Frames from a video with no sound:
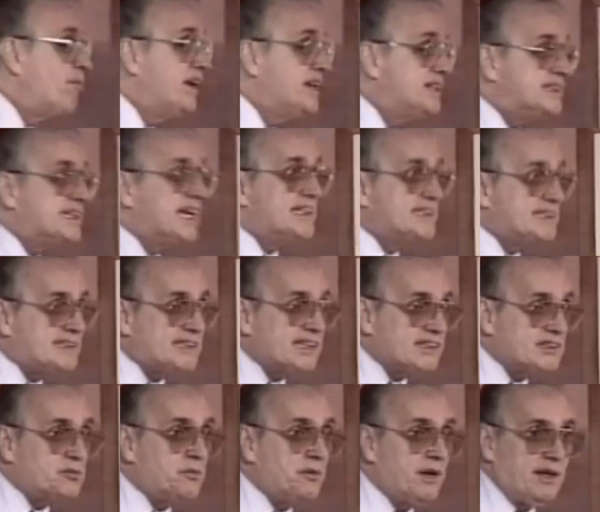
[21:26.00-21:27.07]
beasts had
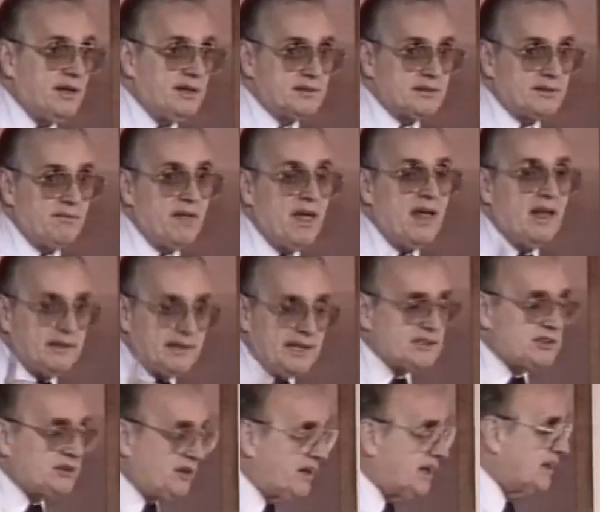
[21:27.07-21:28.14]
six wings.
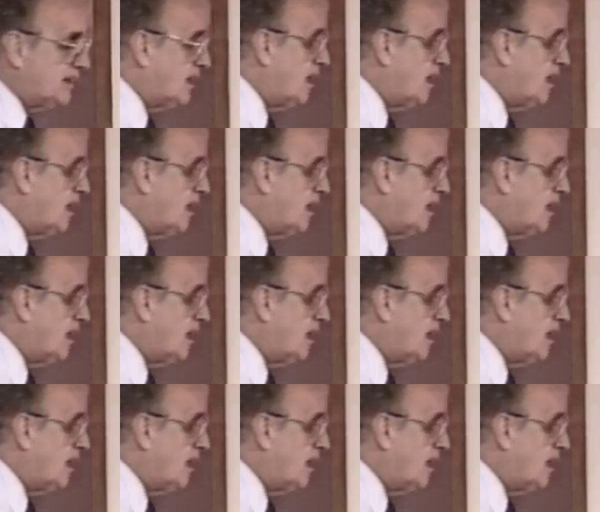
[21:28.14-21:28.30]
Let's look